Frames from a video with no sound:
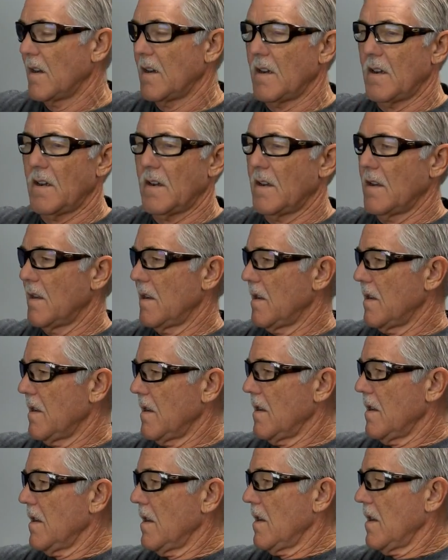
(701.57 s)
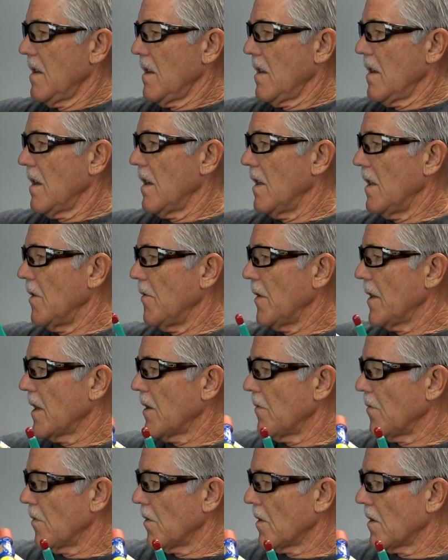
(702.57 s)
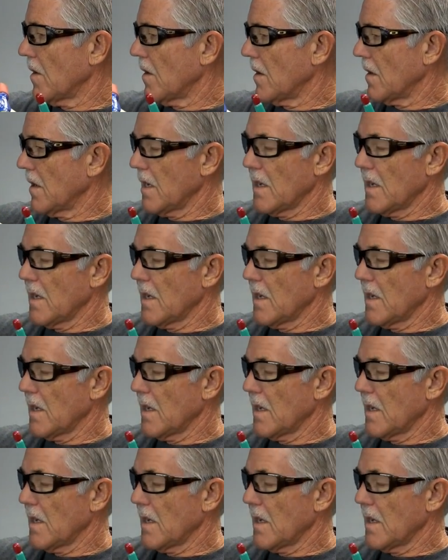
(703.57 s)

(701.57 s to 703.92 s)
and then we can work on